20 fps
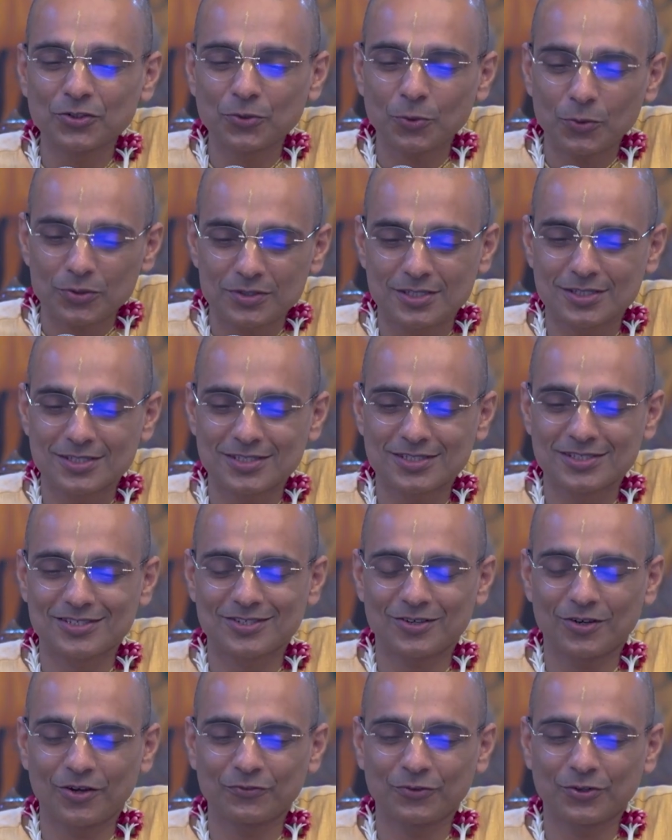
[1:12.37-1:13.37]

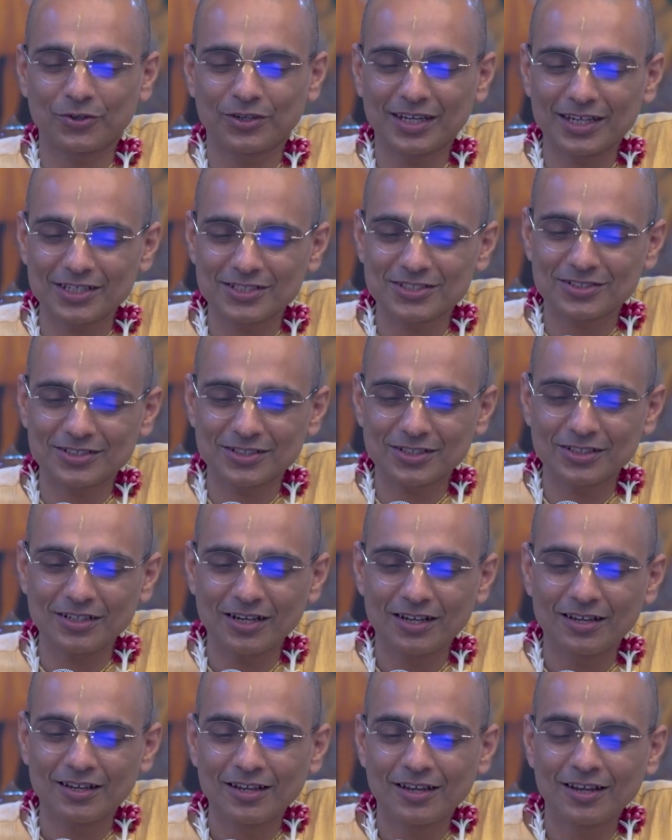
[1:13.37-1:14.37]
truths of
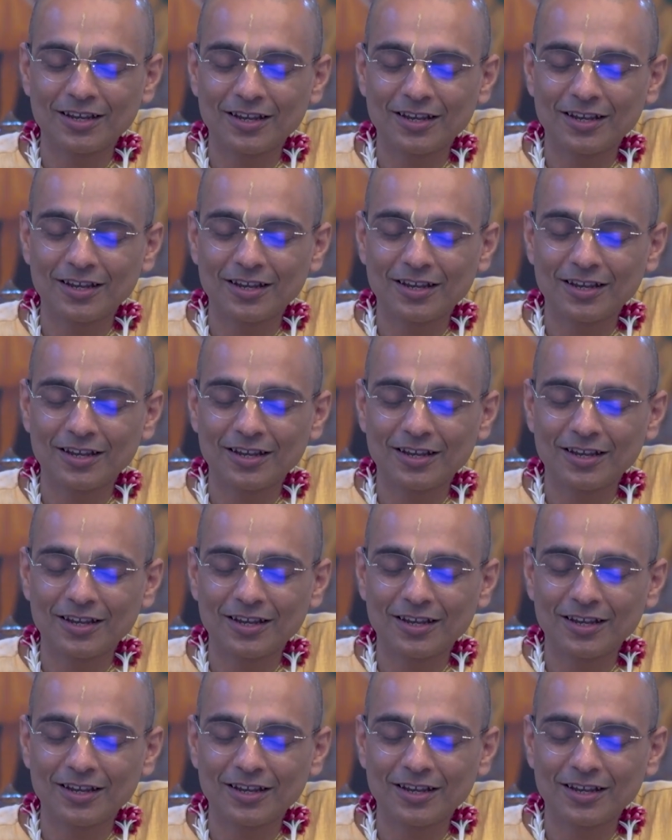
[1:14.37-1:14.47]
creation